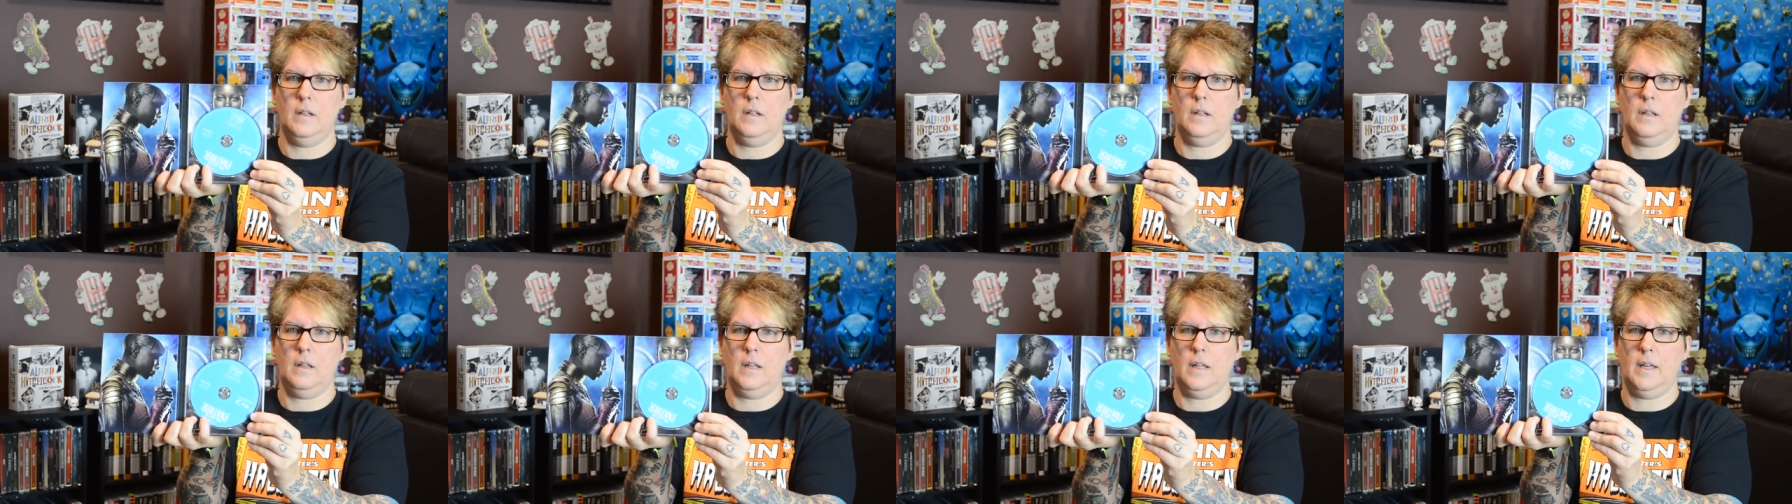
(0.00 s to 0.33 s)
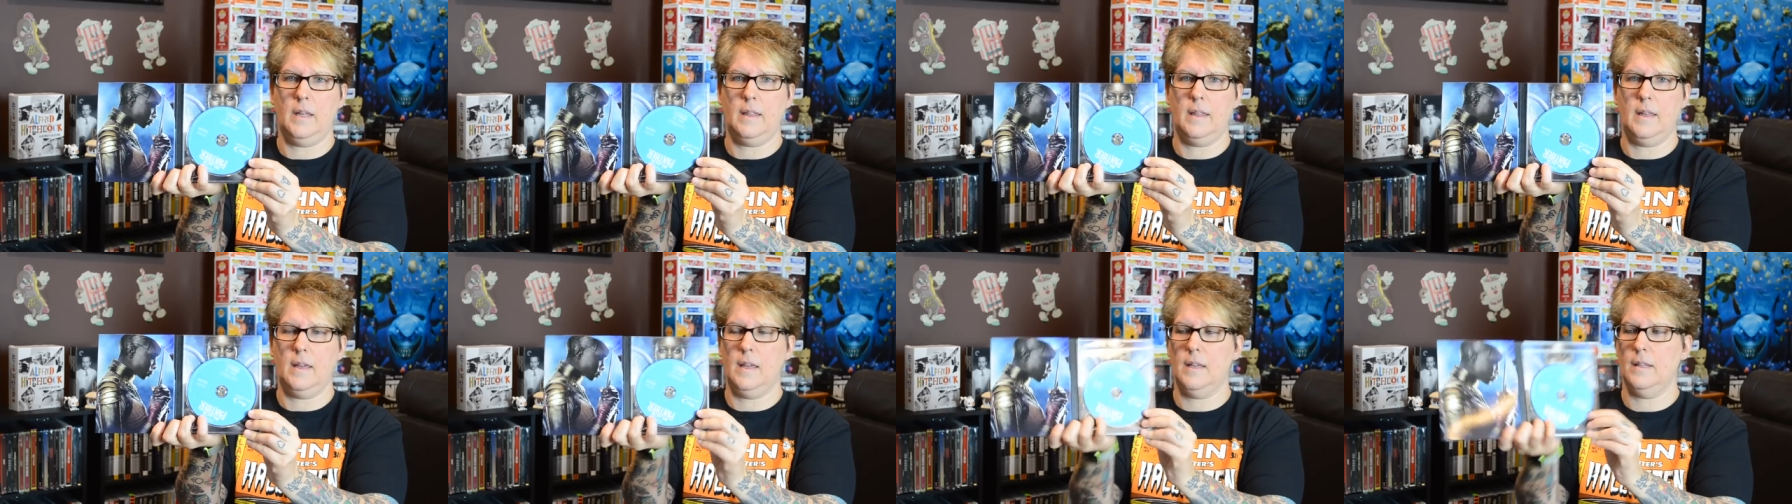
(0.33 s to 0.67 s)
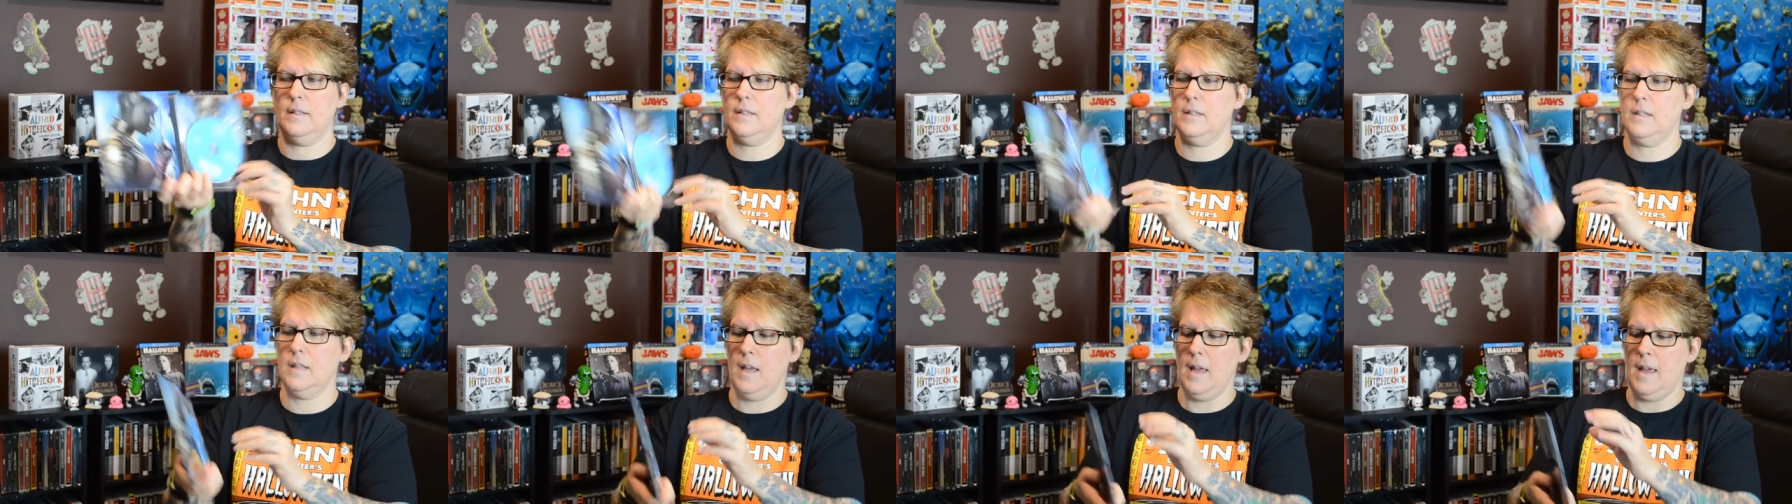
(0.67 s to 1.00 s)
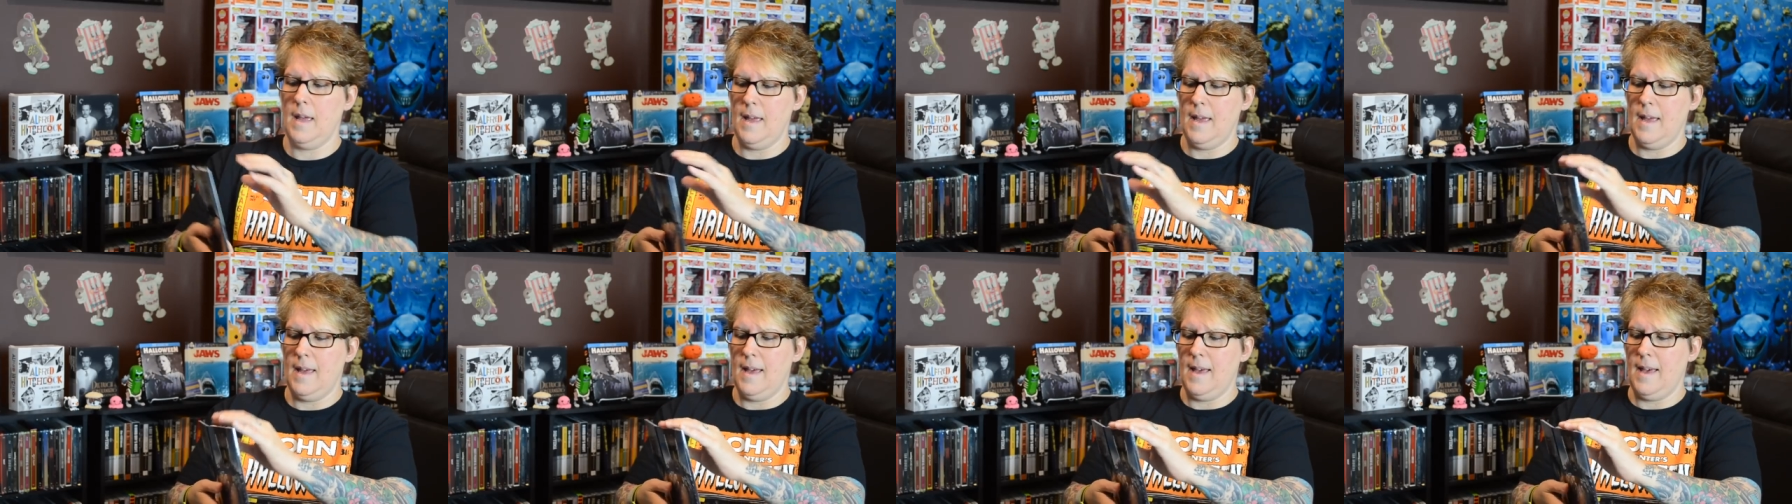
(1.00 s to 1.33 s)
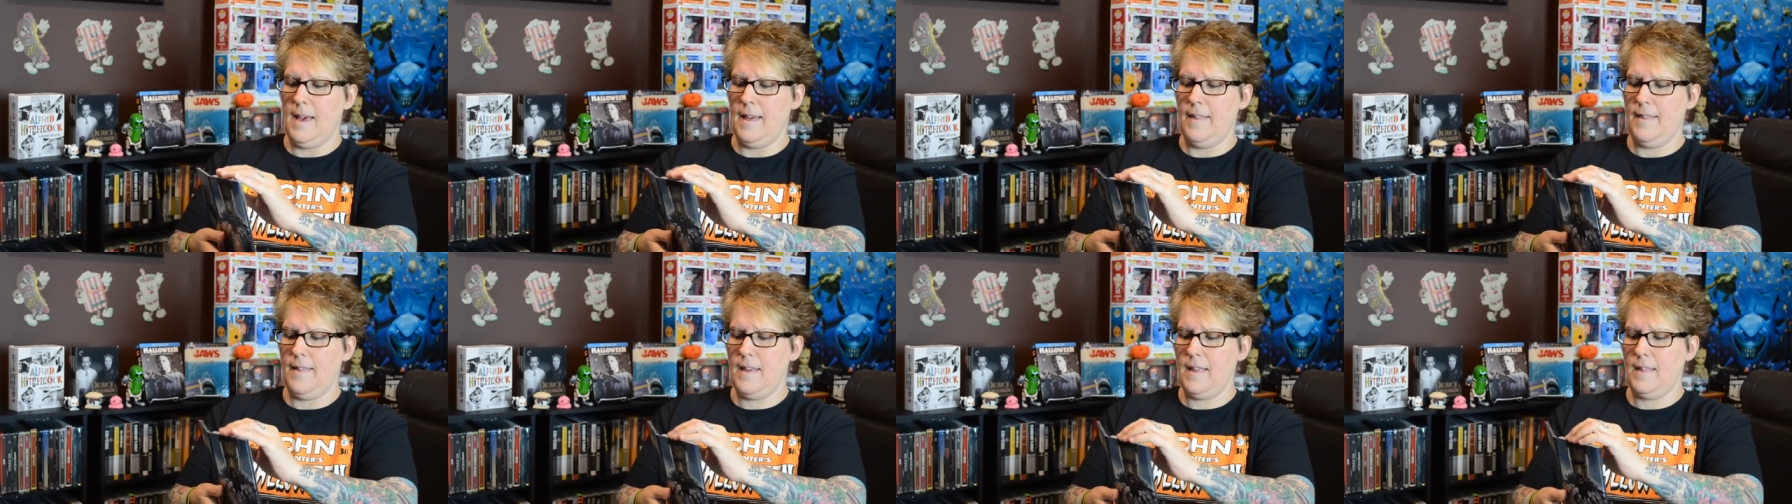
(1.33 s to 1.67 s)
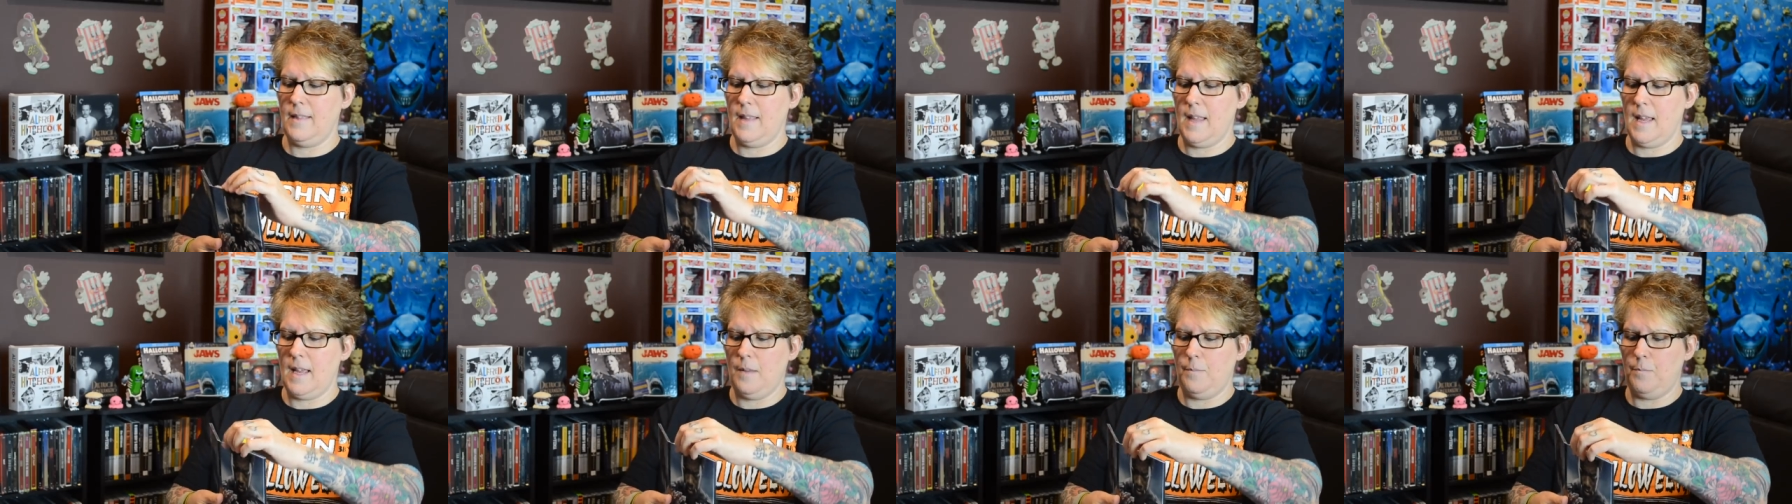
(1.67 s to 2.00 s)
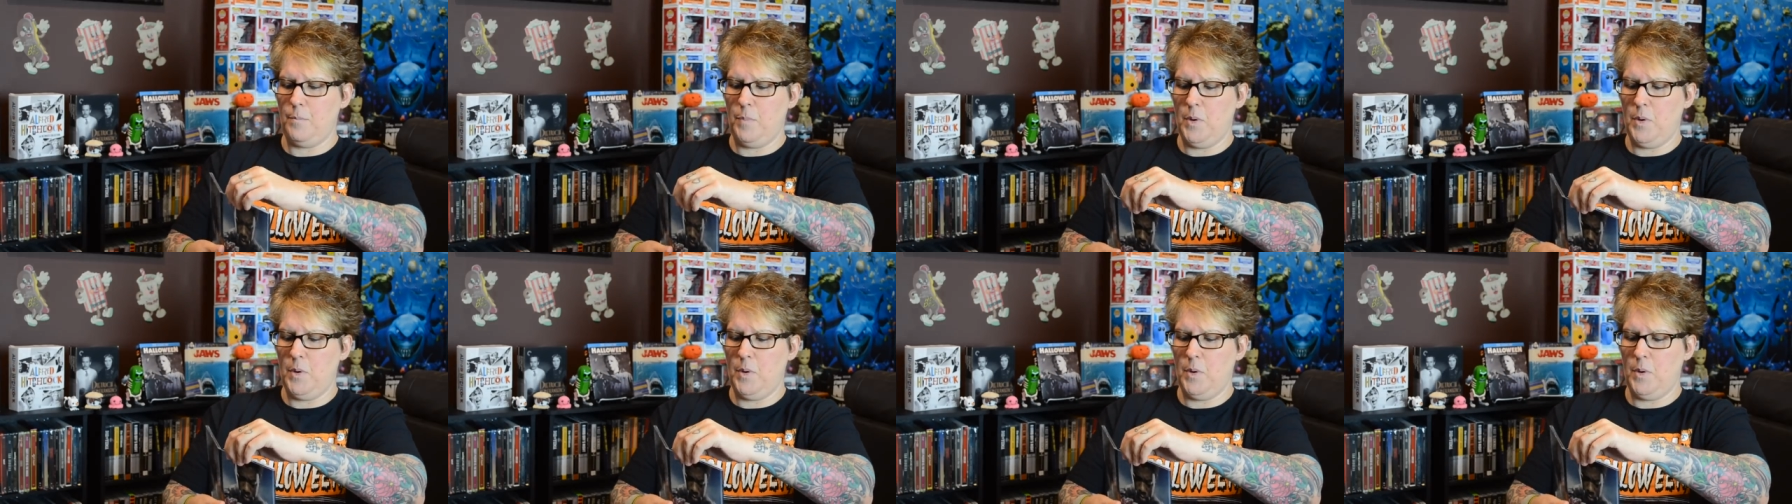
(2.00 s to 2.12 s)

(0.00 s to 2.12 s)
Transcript: like this. And then they